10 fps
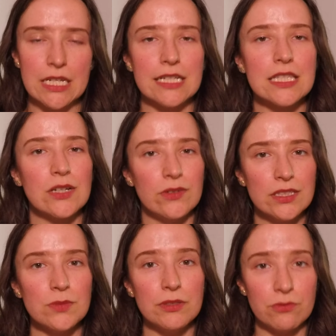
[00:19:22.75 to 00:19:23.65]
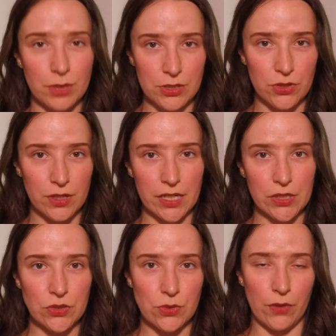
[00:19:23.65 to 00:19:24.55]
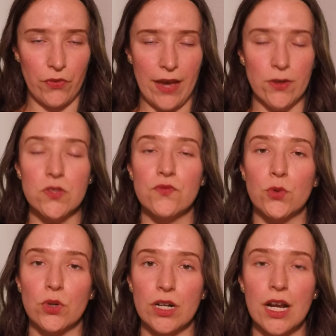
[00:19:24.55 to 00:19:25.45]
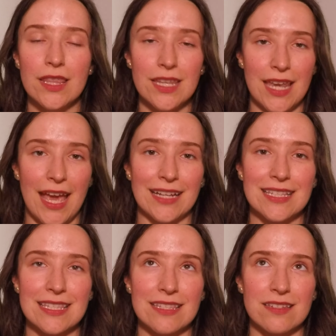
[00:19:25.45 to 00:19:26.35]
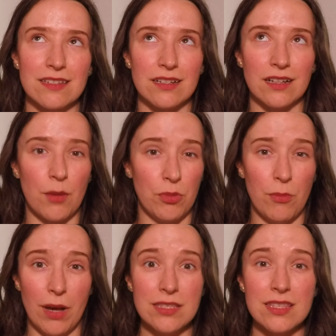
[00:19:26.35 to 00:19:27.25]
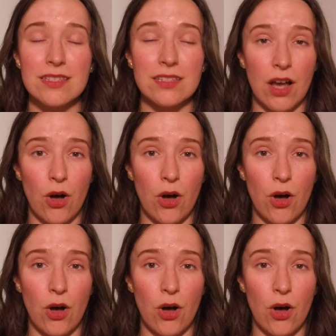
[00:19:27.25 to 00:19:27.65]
and it's going to be retrograde in your twelfth house for the next couple of months,